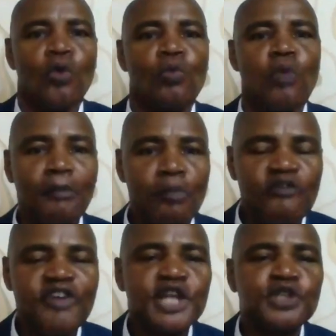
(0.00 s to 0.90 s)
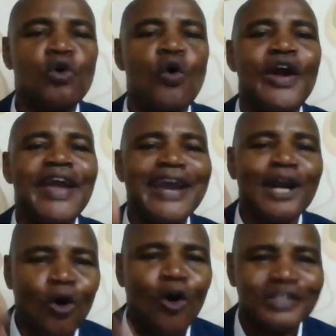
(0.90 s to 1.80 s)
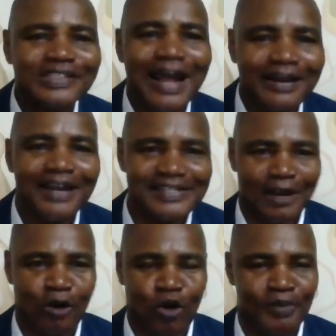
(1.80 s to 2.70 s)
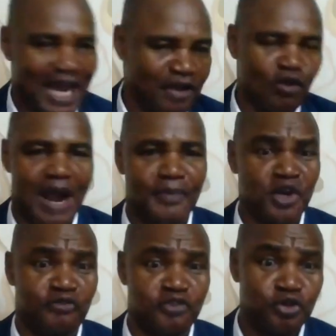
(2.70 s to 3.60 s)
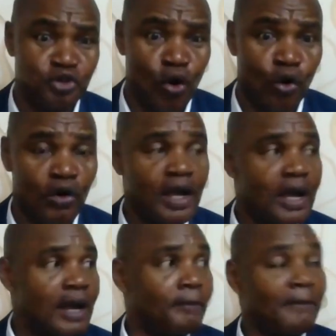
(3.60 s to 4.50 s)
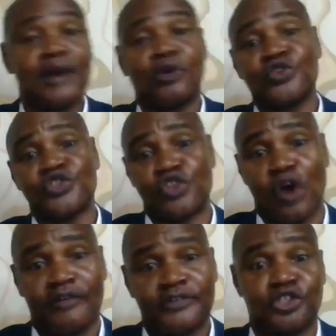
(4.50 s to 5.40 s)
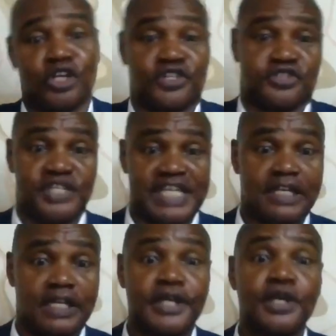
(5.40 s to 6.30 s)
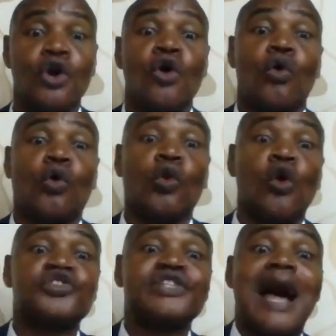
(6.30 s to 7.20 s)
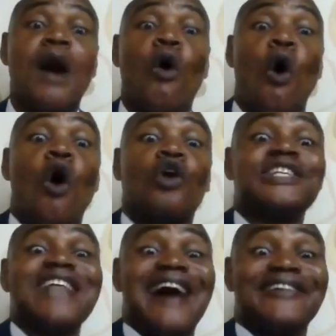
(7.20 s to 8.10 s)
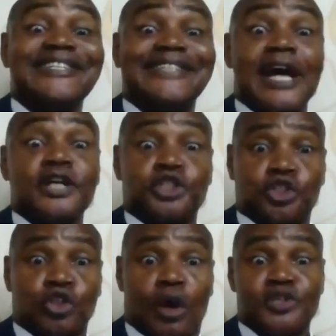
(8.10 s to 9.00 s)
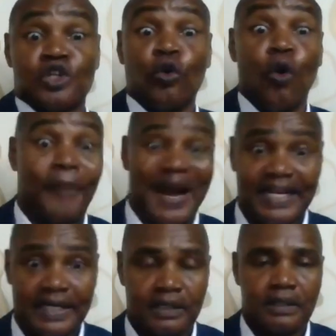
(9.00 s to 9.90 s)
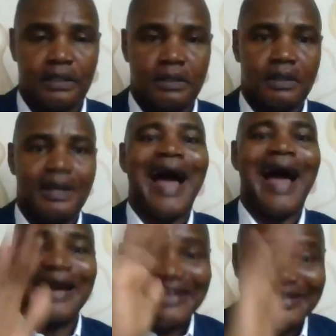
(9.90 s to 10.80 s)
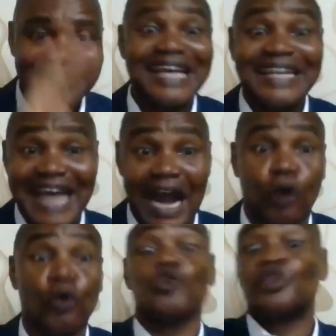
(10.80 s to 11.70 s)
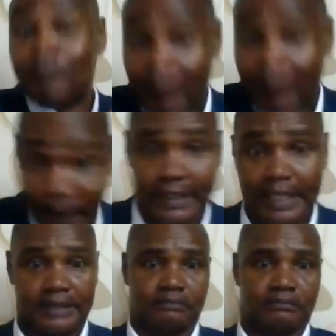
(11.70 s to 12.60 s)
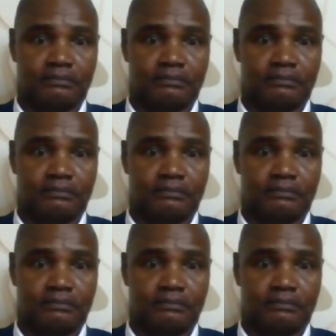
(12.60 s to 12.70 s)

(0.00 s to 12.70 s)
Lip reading: We are moving into a contactless economy. I don't know how many of you know, Microsoft just recently closed down all their retail shops globally, and they say they are closed permanently.